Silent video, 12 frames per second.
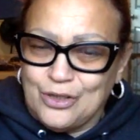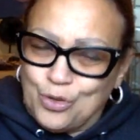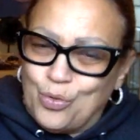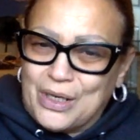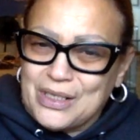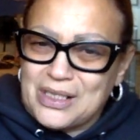
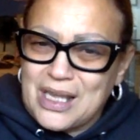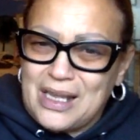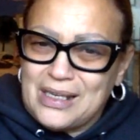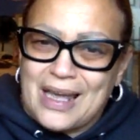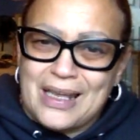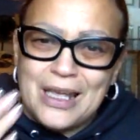You
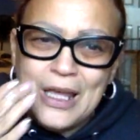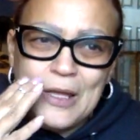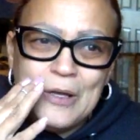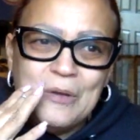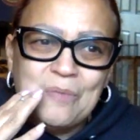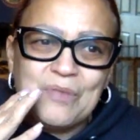understand? Like,
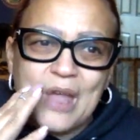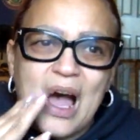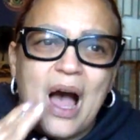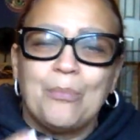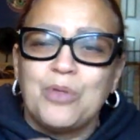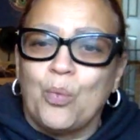
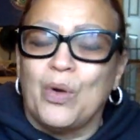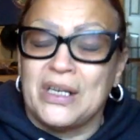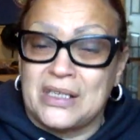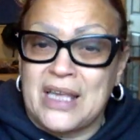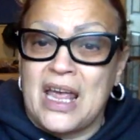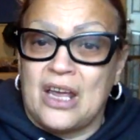I'm the one
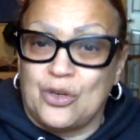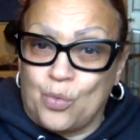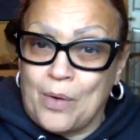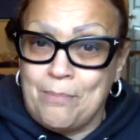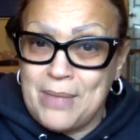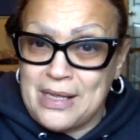that's
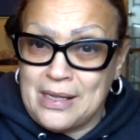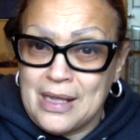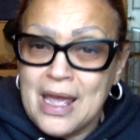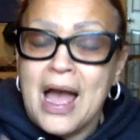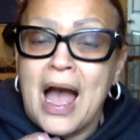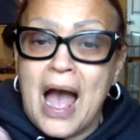handling me.
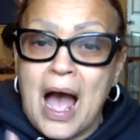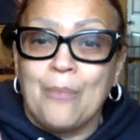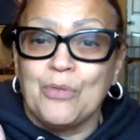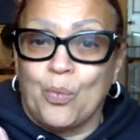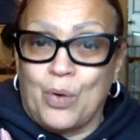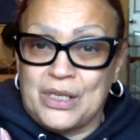
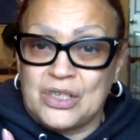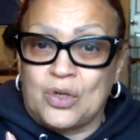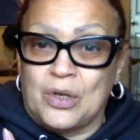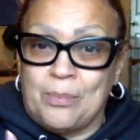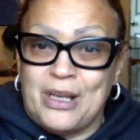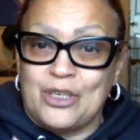I'm the one that's
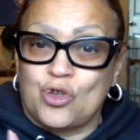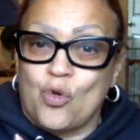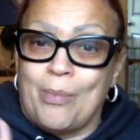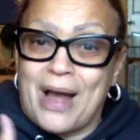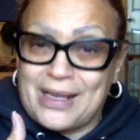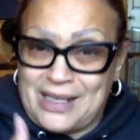going to make
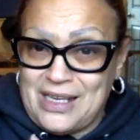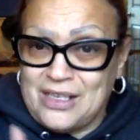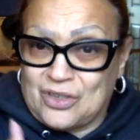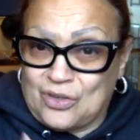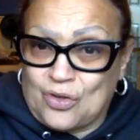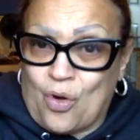sure my
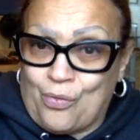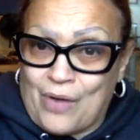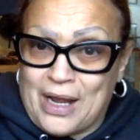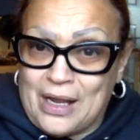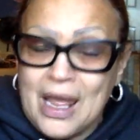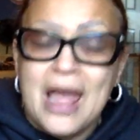kids is all
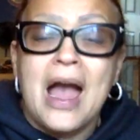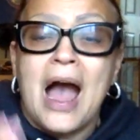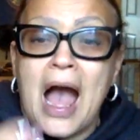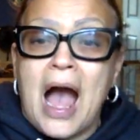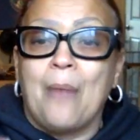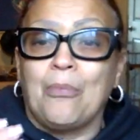right.
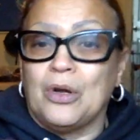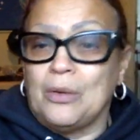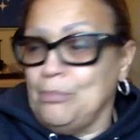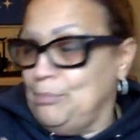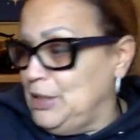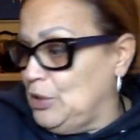I'm
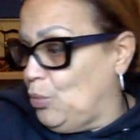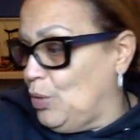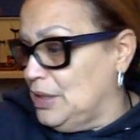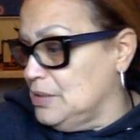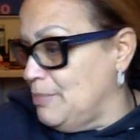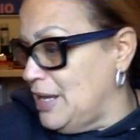going to be the
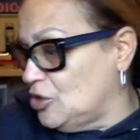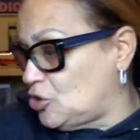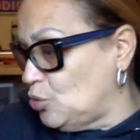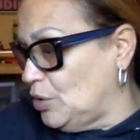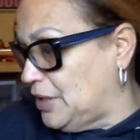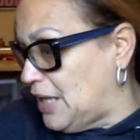one that makes
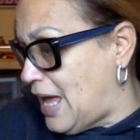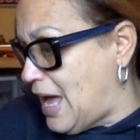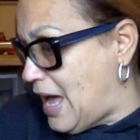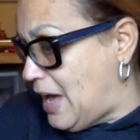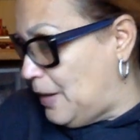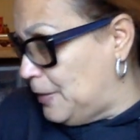sure that
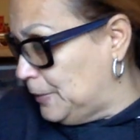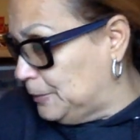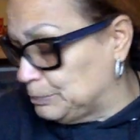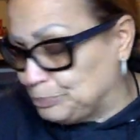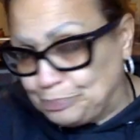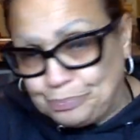I
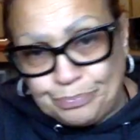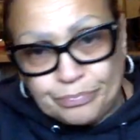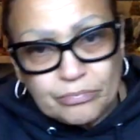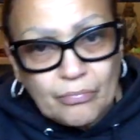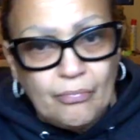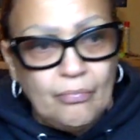um
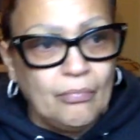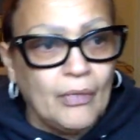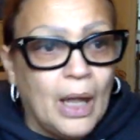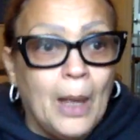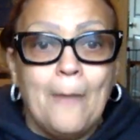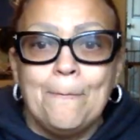
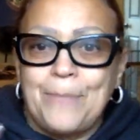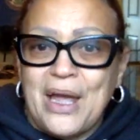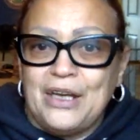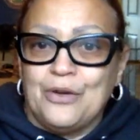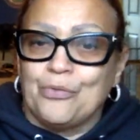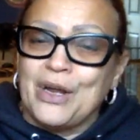
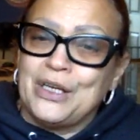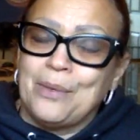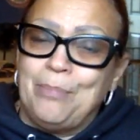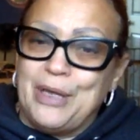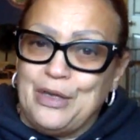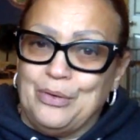pay the rent,
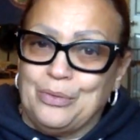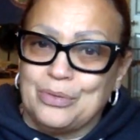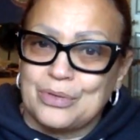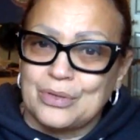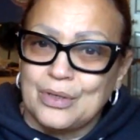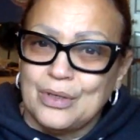the
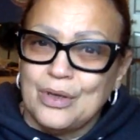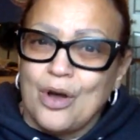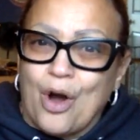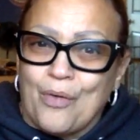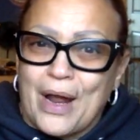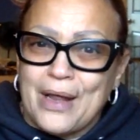bills.
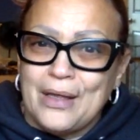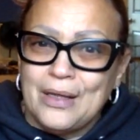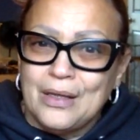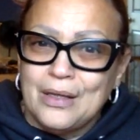All right.